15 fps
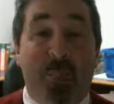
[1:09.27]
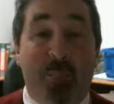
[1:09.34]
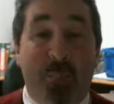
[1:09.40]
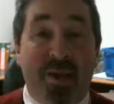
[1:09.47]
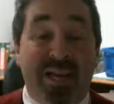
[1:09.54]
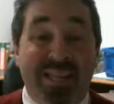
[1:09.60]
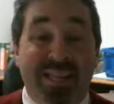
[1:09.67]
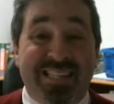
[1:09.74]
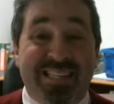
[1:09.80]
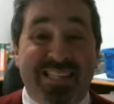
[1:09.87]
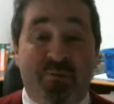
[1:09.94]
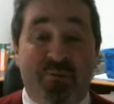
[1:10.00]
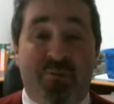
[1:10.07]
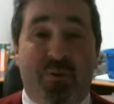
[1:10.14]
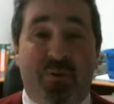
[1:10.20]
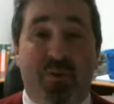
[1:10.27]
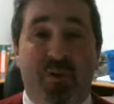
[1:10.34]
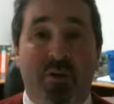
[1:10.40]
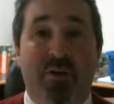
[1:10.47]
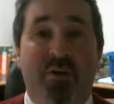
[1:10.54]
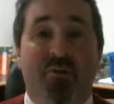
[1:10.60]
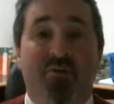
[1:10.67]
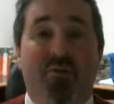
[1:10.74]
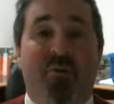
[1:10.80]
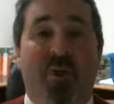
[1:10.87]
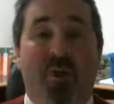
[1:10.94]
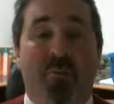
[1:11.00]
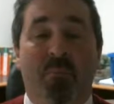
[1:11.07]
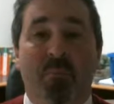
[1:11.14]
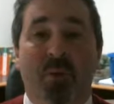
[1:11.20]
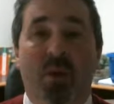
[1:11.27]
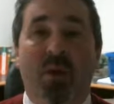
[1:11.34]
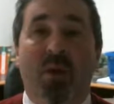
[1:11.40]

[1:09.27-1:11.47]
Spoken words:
Might differ from